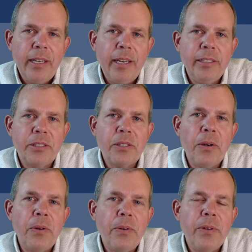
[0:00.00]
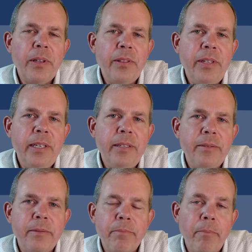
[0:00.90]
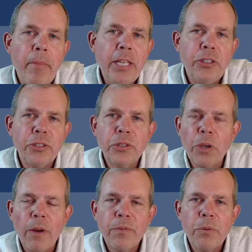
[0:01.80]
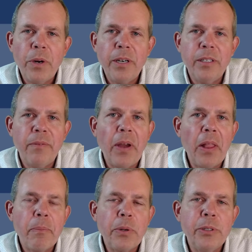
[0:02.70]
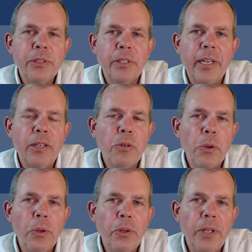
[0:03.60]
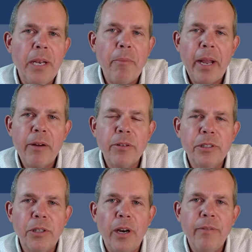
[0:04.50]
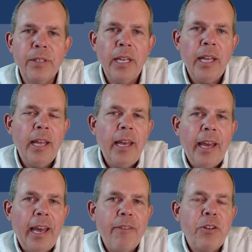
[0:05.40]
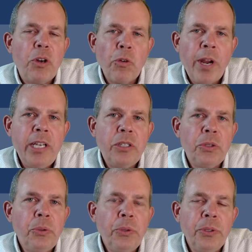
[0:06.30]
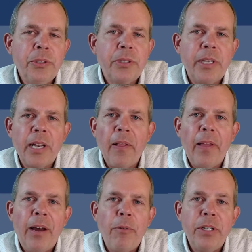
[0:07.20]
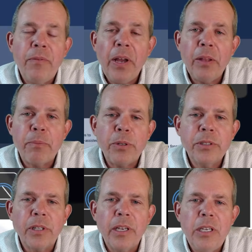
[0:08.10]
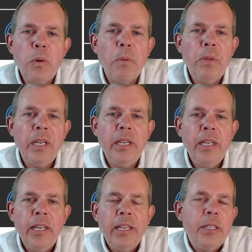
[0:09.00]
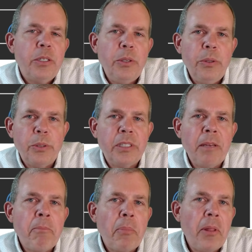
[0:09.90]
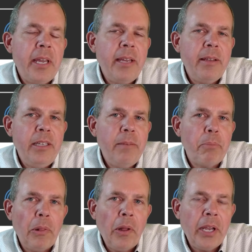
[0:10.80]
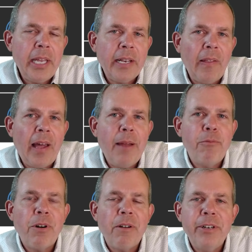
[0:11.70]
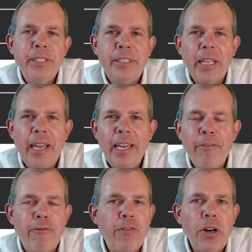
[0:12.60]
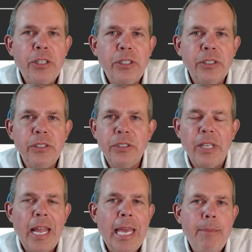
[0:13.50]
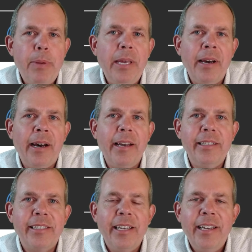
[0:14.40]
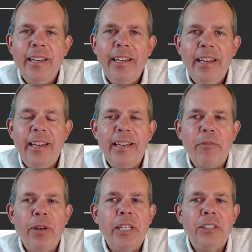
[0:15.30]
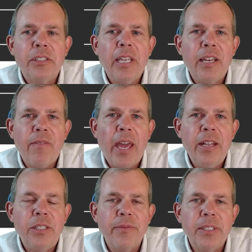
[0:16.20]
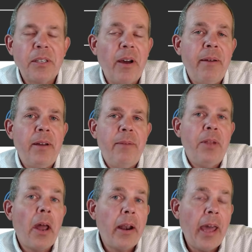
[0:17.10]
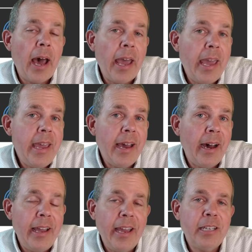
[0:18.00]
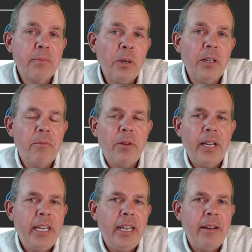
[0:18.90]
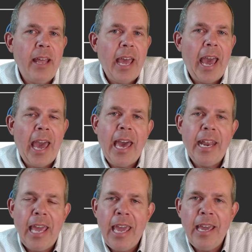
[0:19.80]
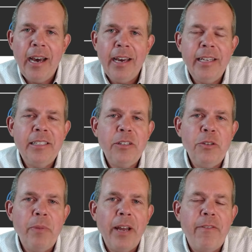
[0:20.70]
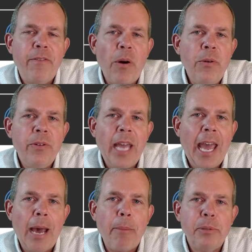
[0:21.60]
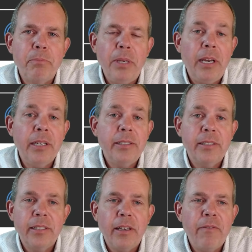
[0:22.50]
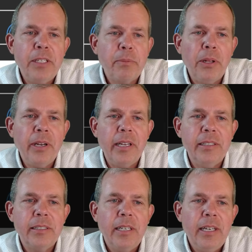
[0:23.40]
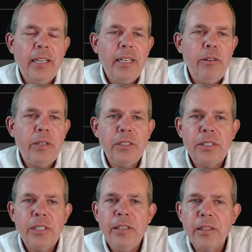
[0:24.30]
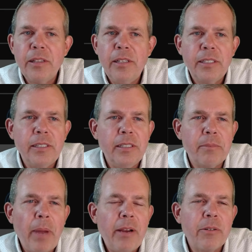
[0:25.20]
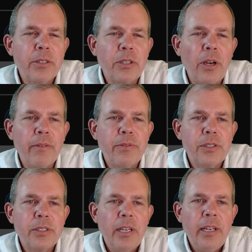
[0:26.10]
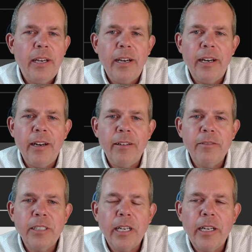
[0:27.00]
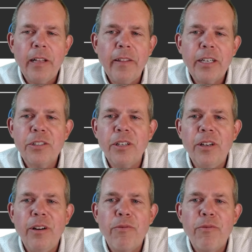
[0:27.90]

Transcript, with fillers: And so the major software developers like Google and Microsoft have great tools that allow developers like you and me to simply plug in libraries and functions and APIs and we can just take advantage of it. So I'm, not an AI expert, but I can add AI to my phone apps because of these plugins you can see that this is Microsoft's uh, collection of